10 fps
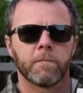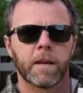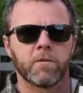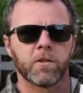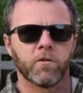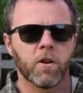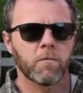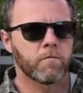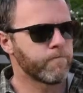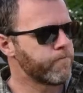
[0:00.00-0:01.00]
be able to grow.
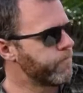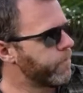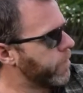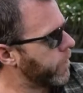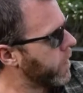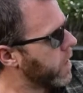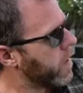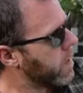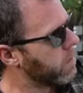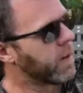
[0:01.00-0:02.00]

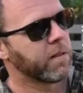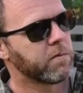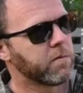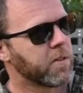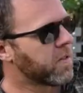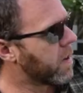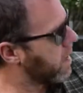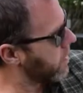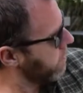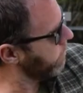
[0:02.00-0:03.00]
Well, to start.